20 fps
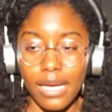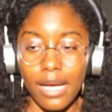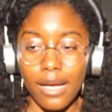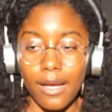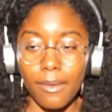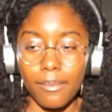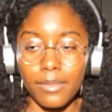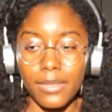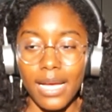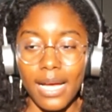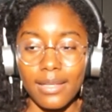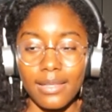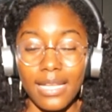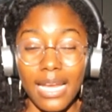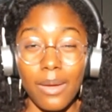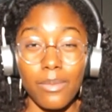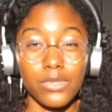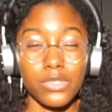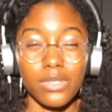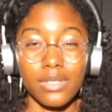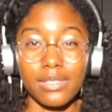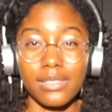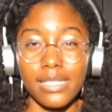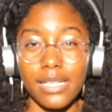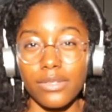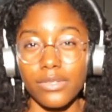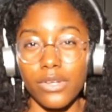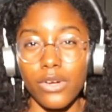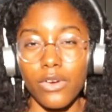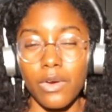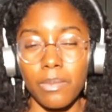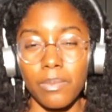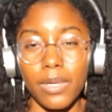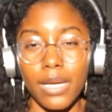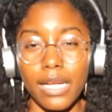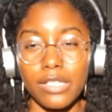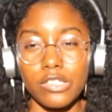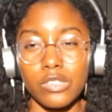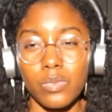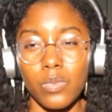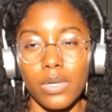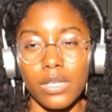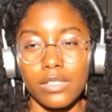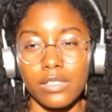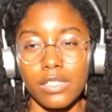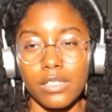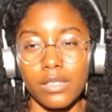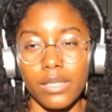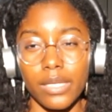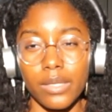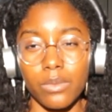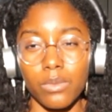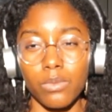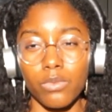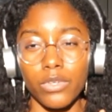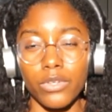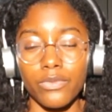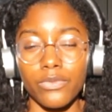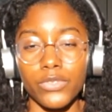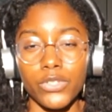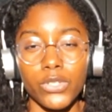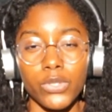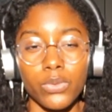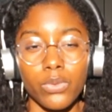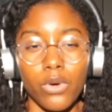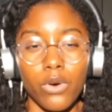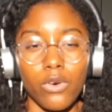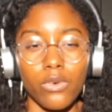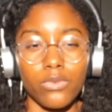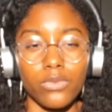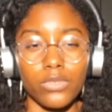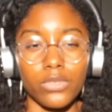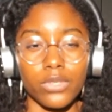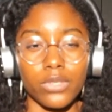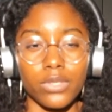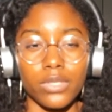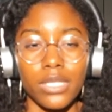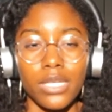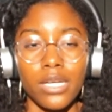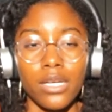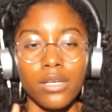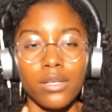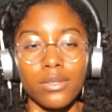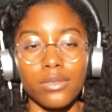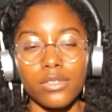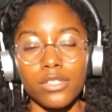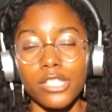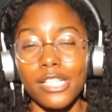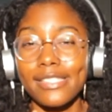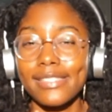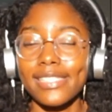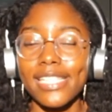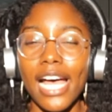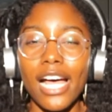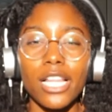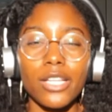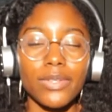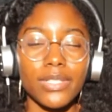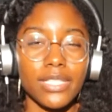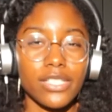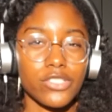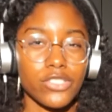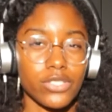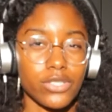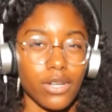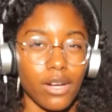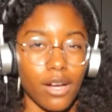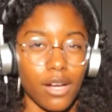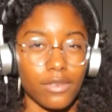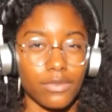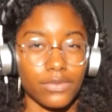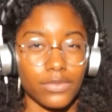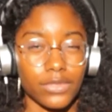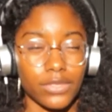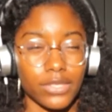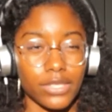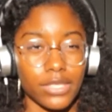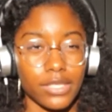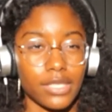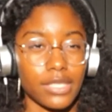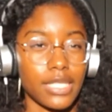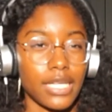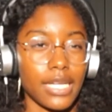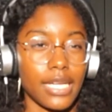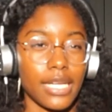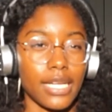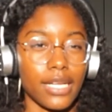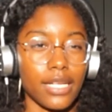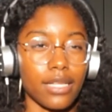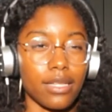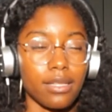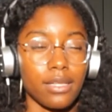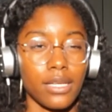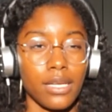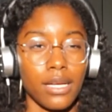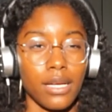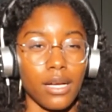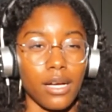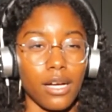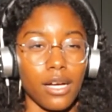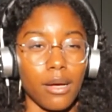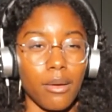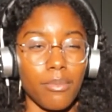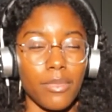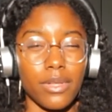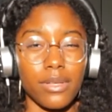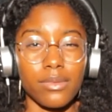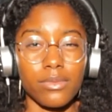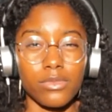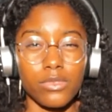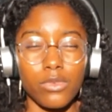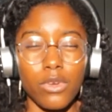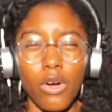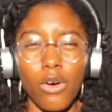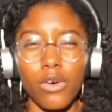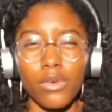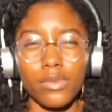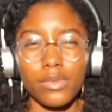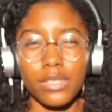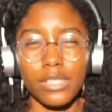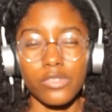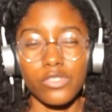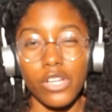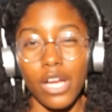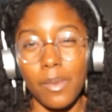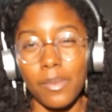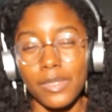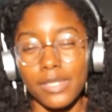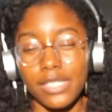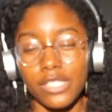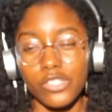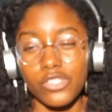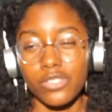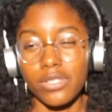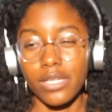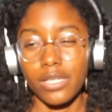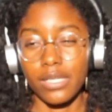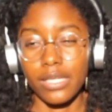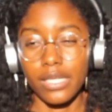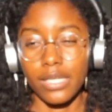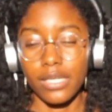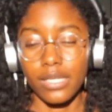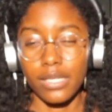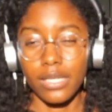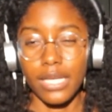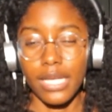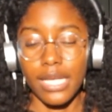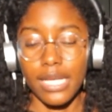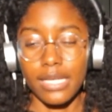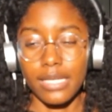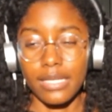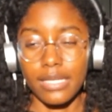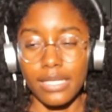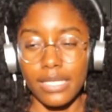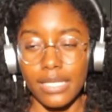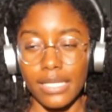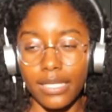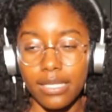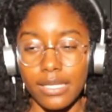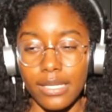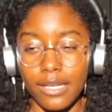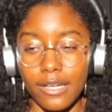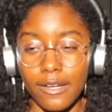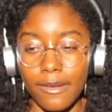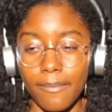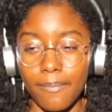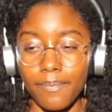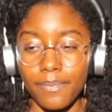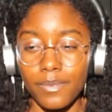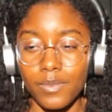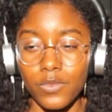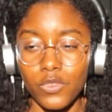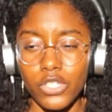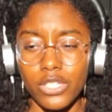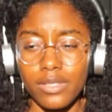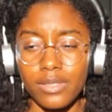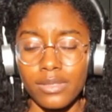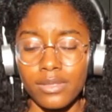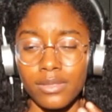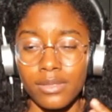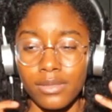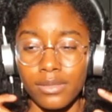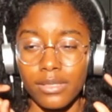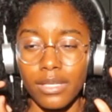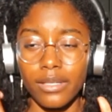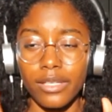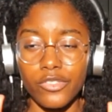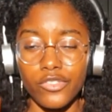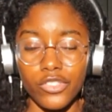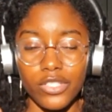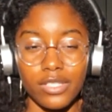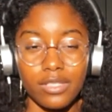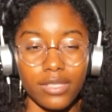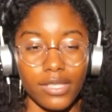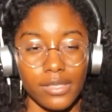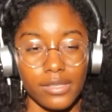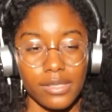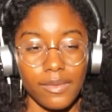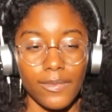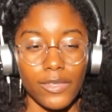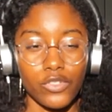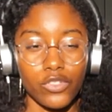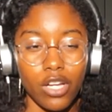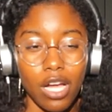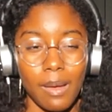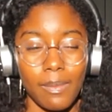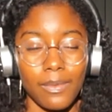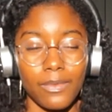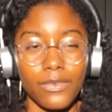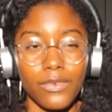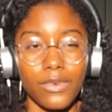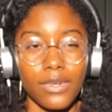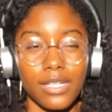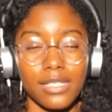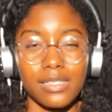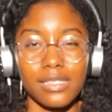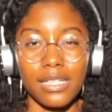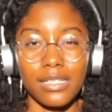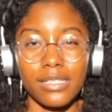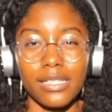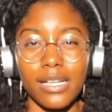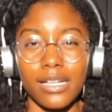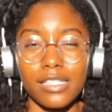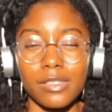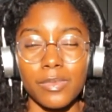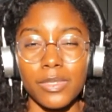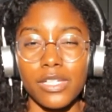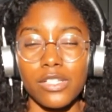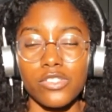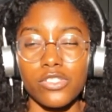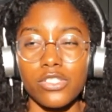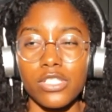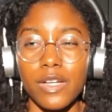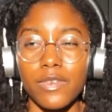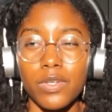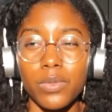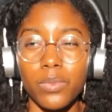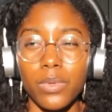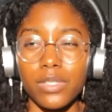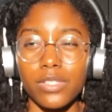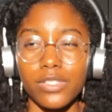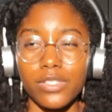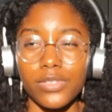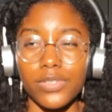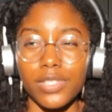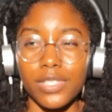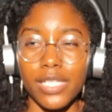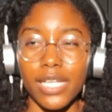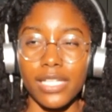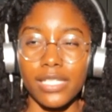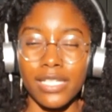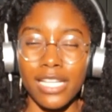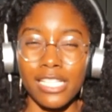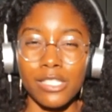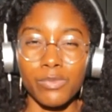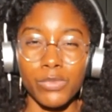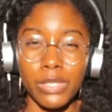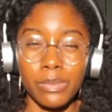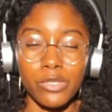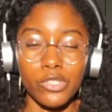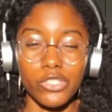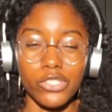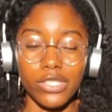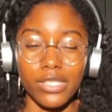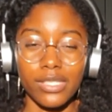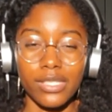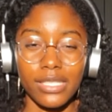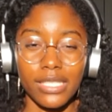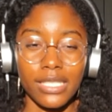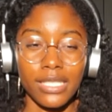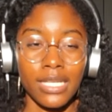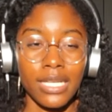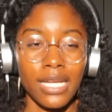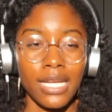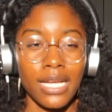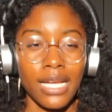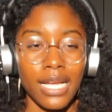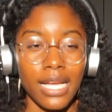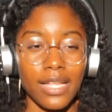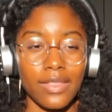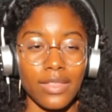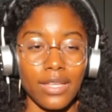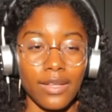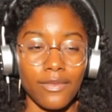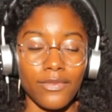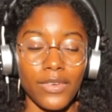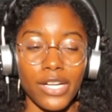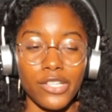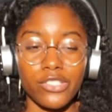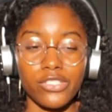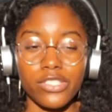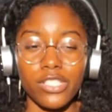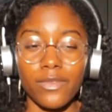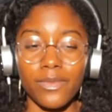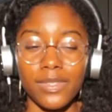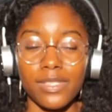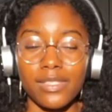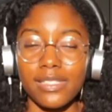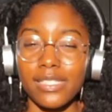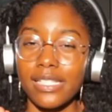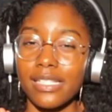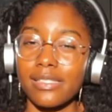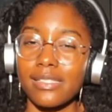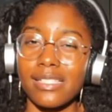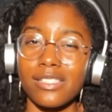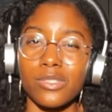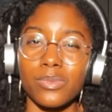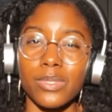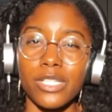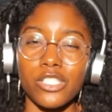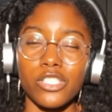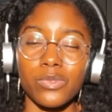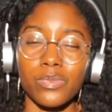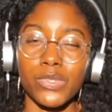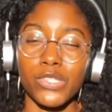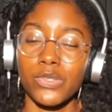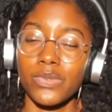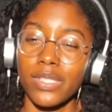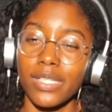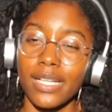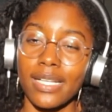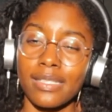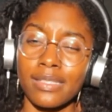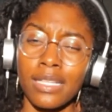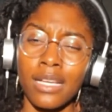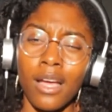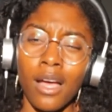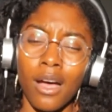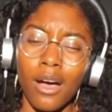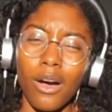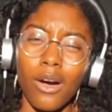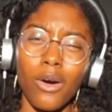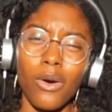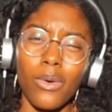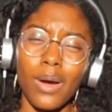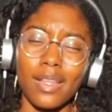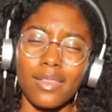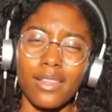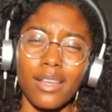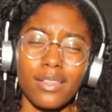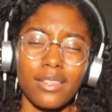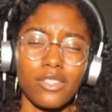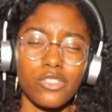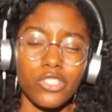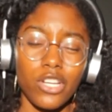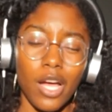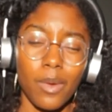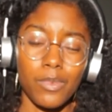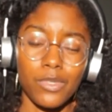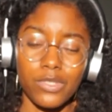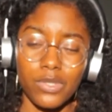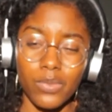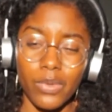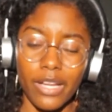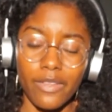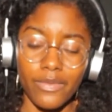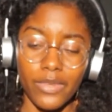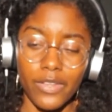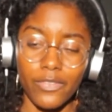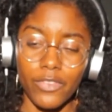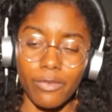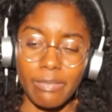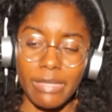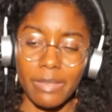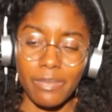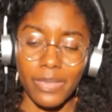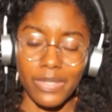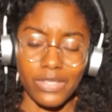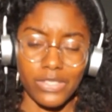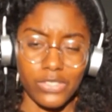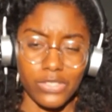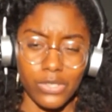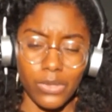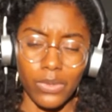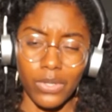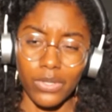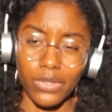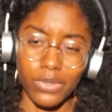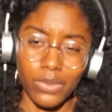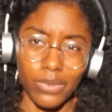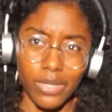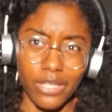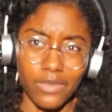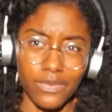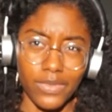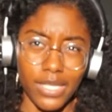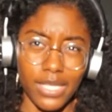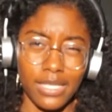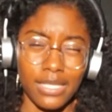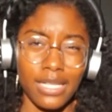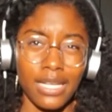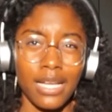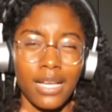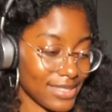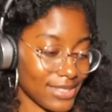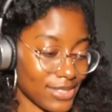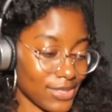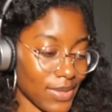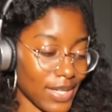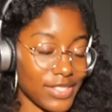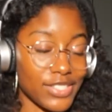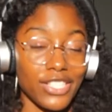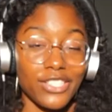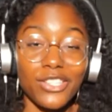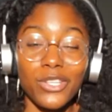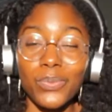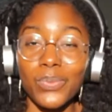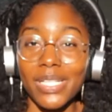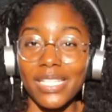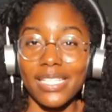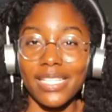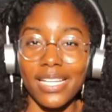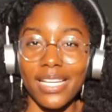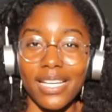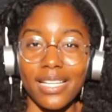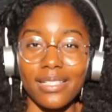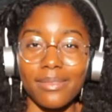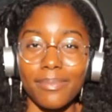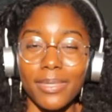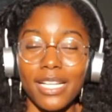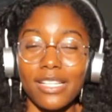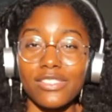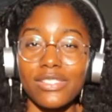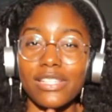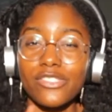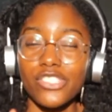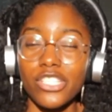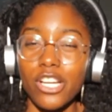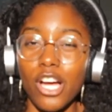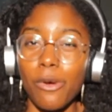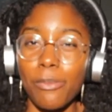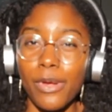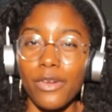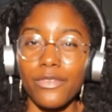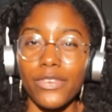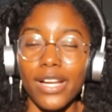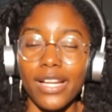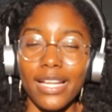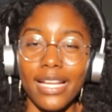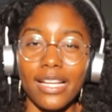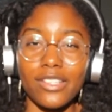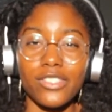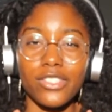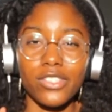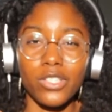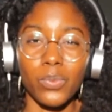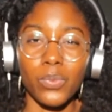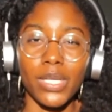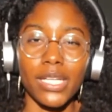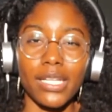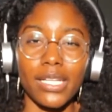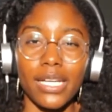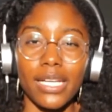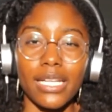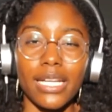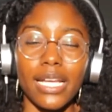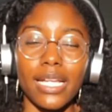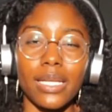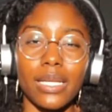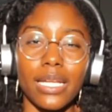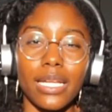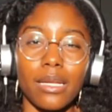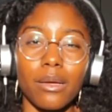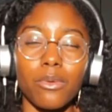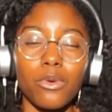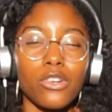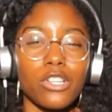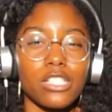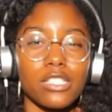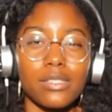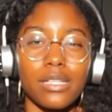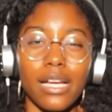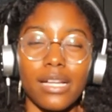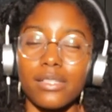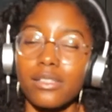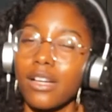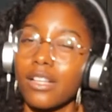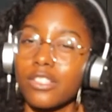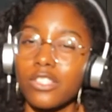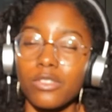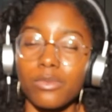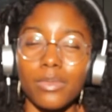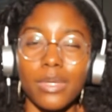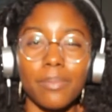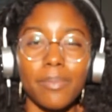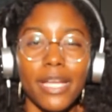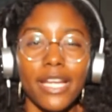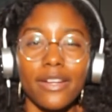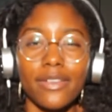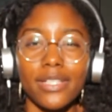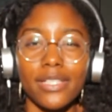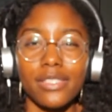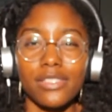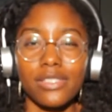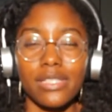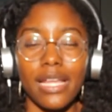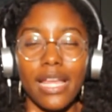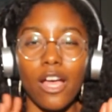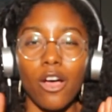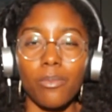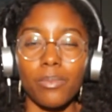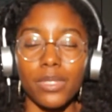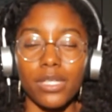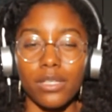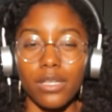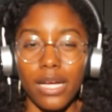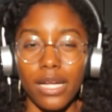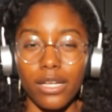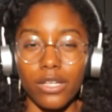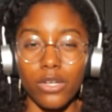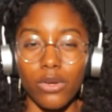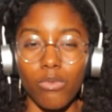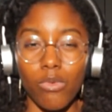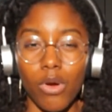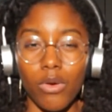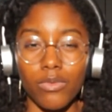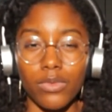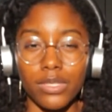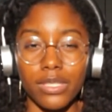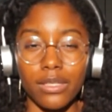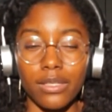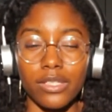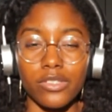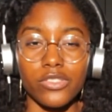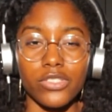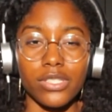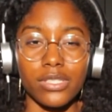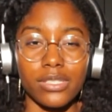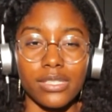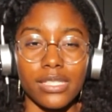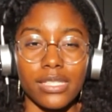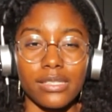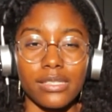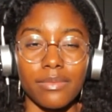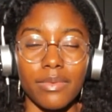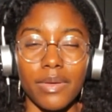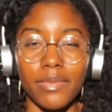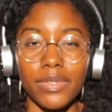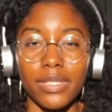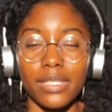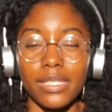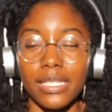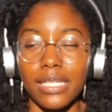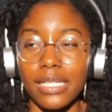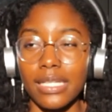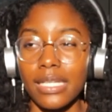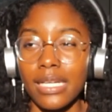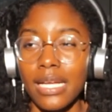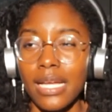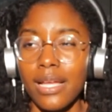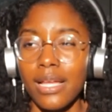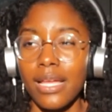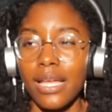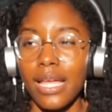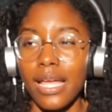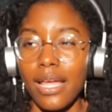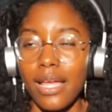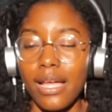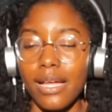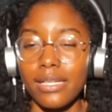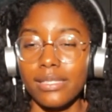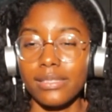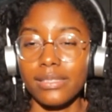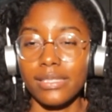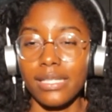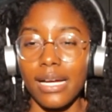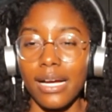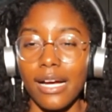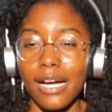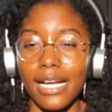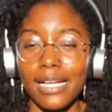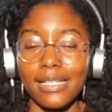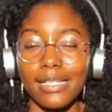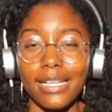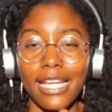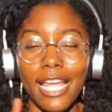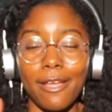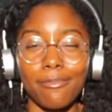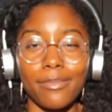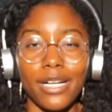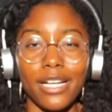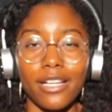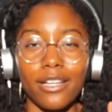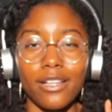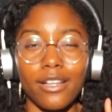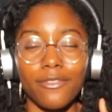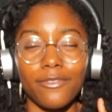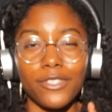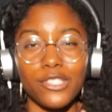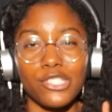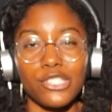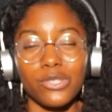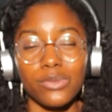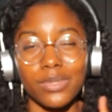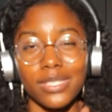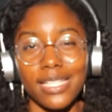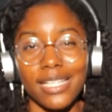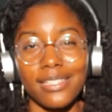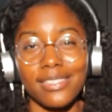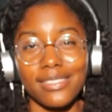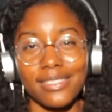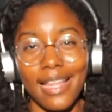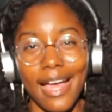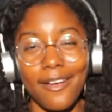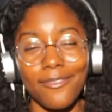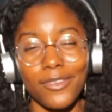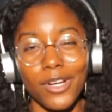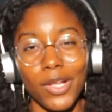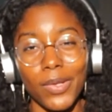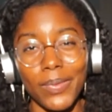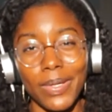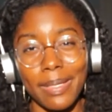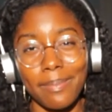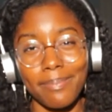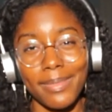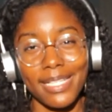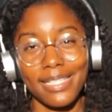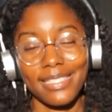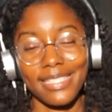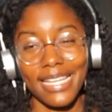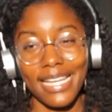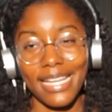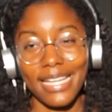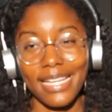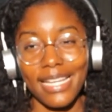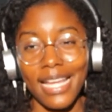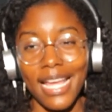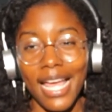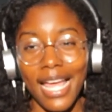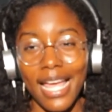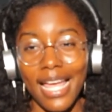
Um, not that I was going to say no, but I just wanted to like review over the salary that she offered, and um, go over the job position and the, and the um, just the logistics of the job before I said yes, because you never want to say yes prematurely and then find yourself in a sticky situation where you realize, oh, I thought the job was the right fit for me, but it's no longer the right fit. So I took the weekend, because the, she called me on Friday, I took the weekend, and then of course I talked to my parents. They helped me kind of go over the logistics of everything, and I gave my official yes that following Monday.